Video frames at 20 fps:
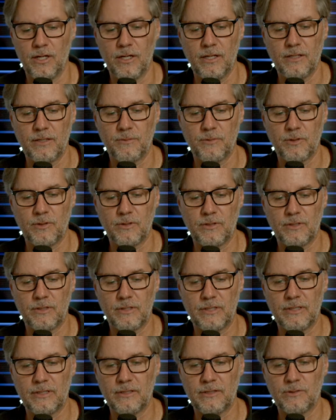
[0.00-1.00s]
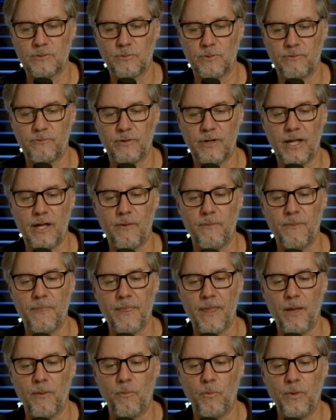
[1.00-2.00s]
I'm going to delete this one for now.
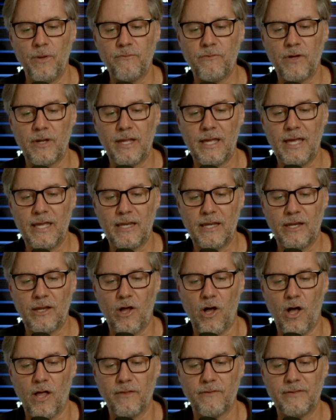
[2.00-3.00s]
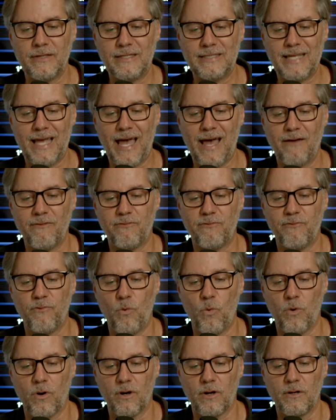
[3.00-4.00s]
We've gone ahead and all of these have
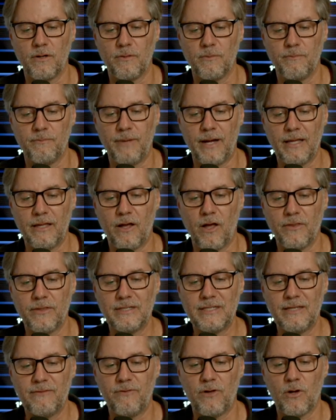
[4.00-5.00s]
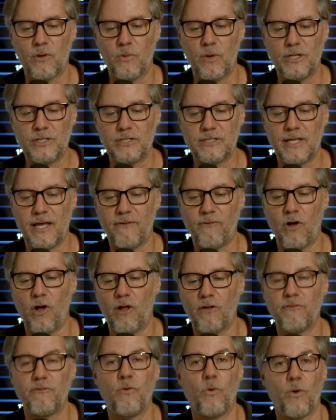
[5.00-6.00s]
4, but all the default questions have
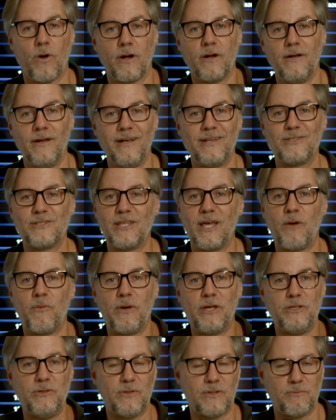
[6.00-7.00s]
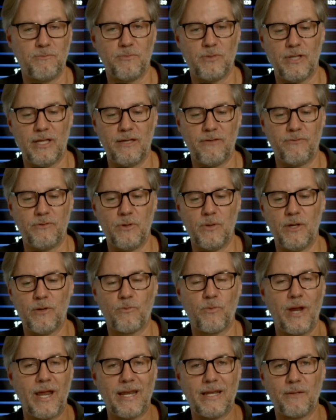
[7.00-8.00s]
all 4. So that way you can play, if you hit
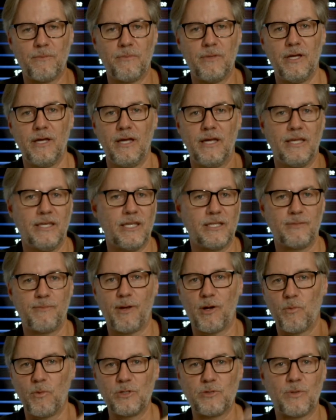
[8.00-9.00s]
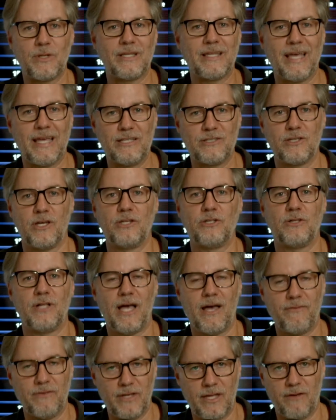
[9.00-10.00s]
random, it doesn't matter which one it lands on, you'll
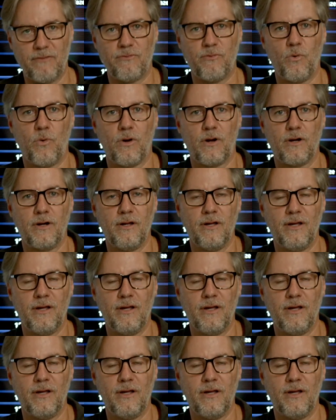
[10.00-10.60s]
have enough for